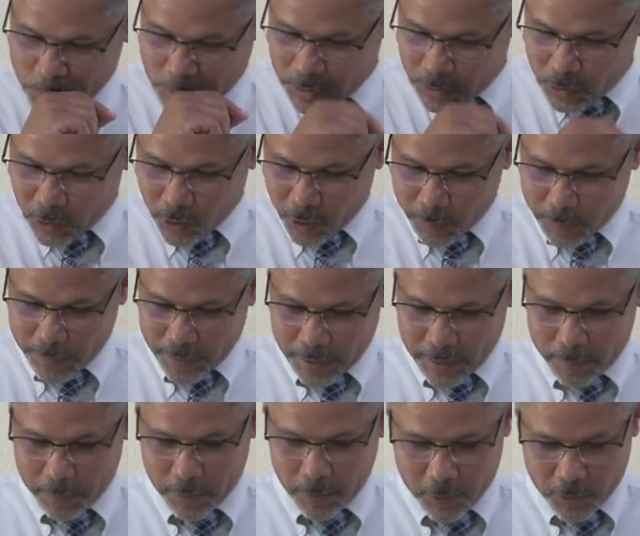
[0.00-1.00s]
Do not be
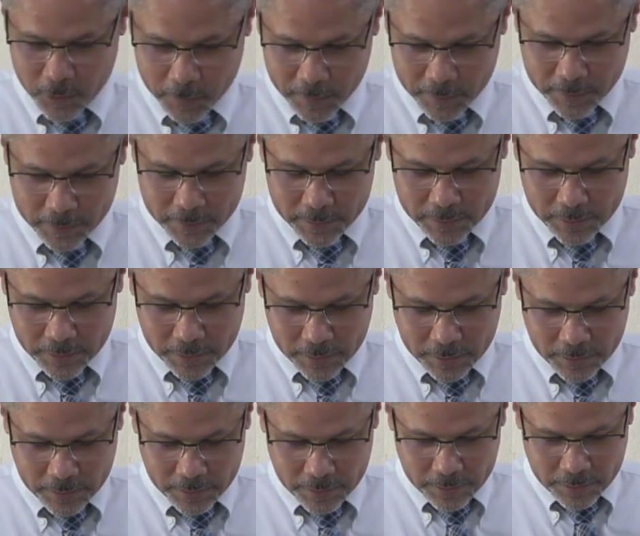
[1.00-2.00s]
unapproachable.
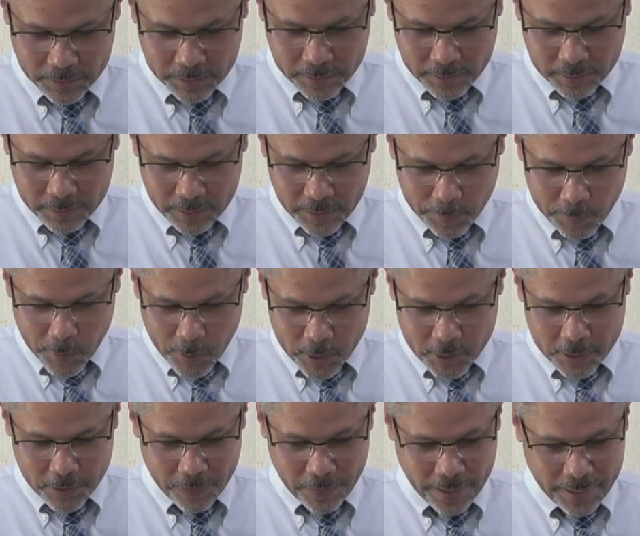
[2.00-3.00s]
A
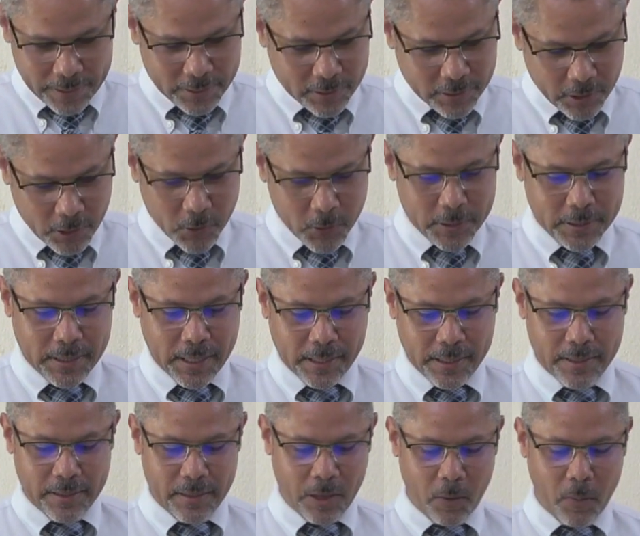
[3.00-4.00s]
person that is so stuck
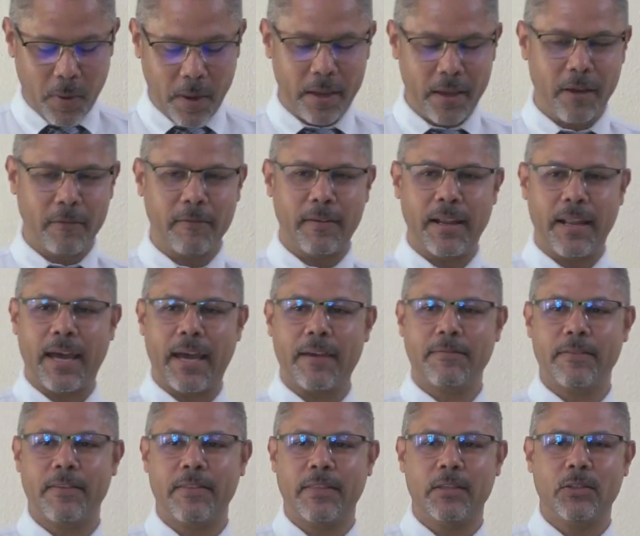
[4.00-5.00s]
in their way of life
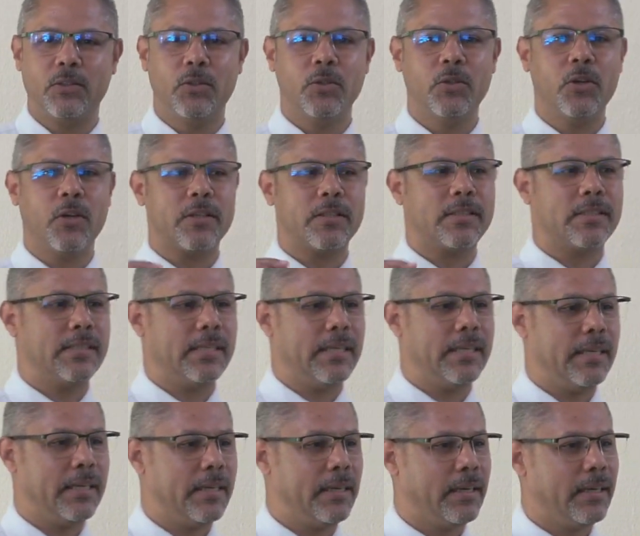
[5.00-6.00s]
that they do not
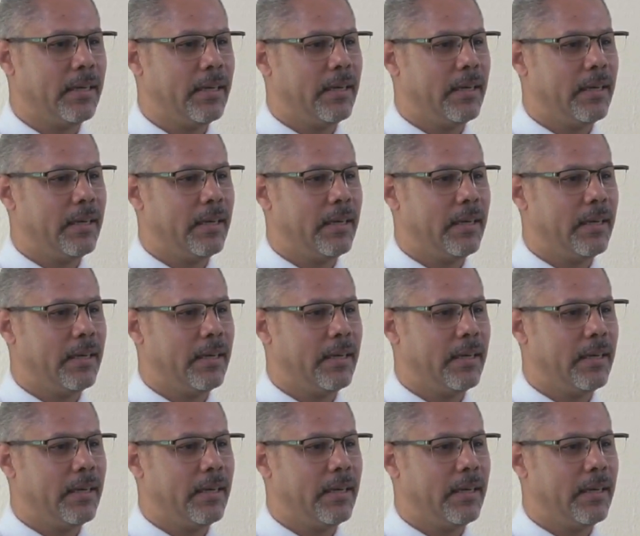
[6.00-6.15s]
see